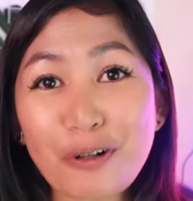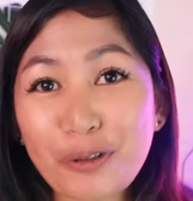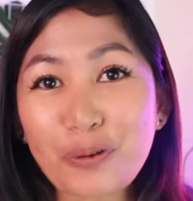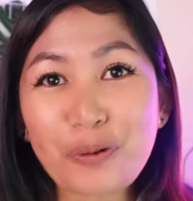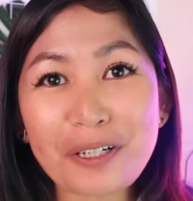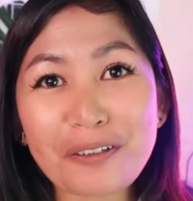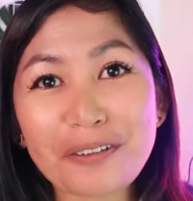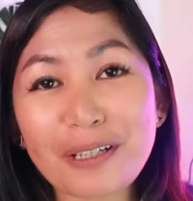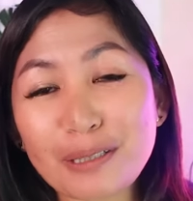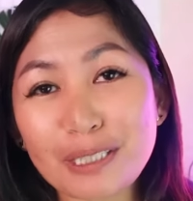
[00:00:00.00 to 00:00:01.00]
road to 100,000
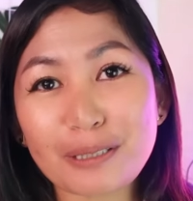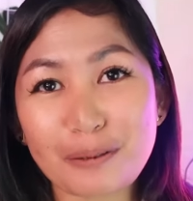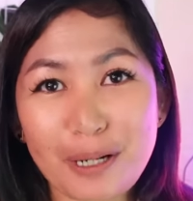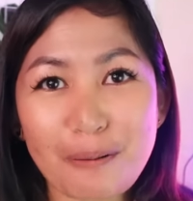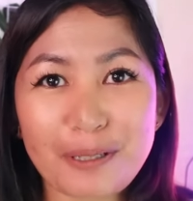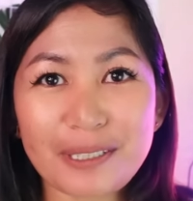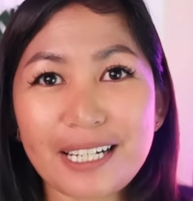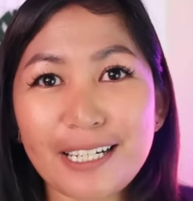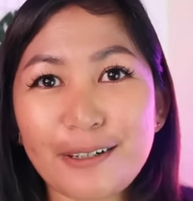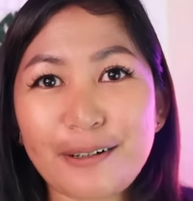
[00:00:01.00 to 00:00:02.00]
subscribers
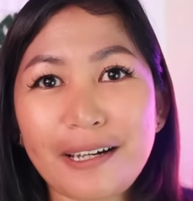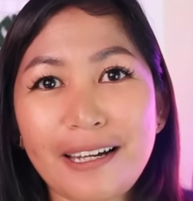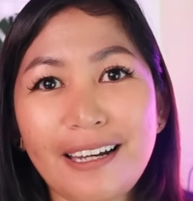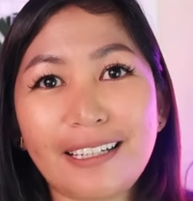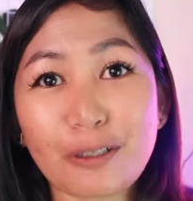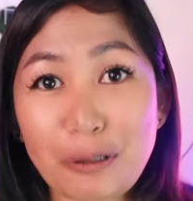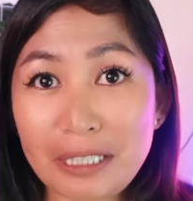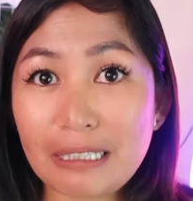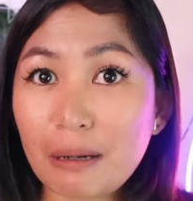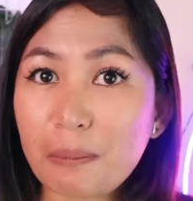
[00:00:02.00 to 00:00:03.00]
tayo. And kung
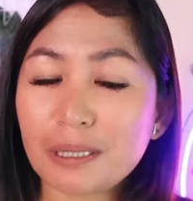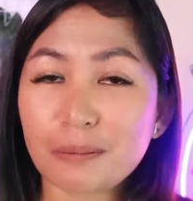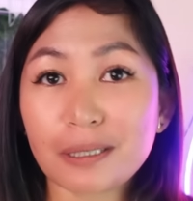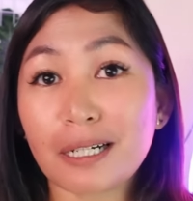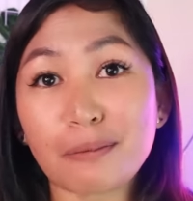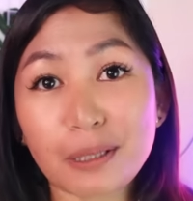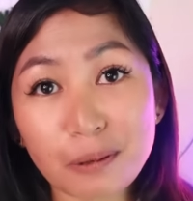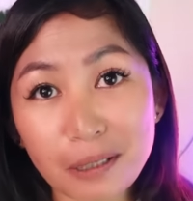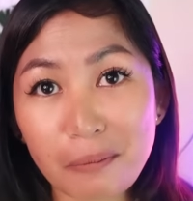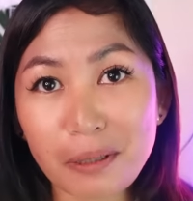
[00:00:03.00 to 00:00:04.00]
hindi ka pa subscribe,
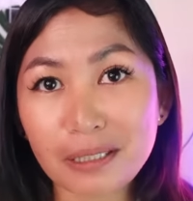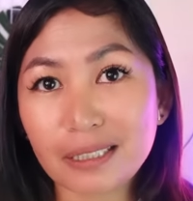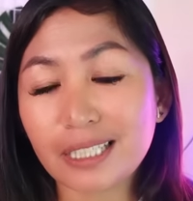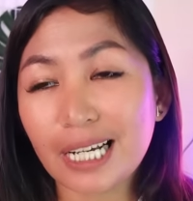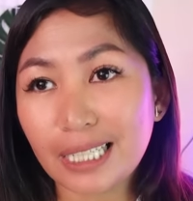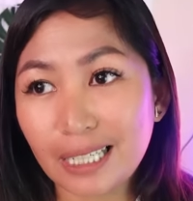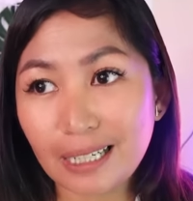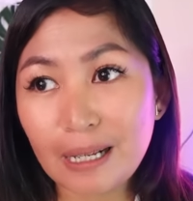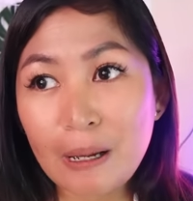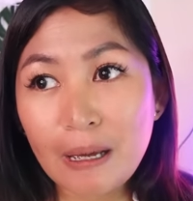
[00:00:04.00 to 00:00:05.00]
subscribe ka na sa channel.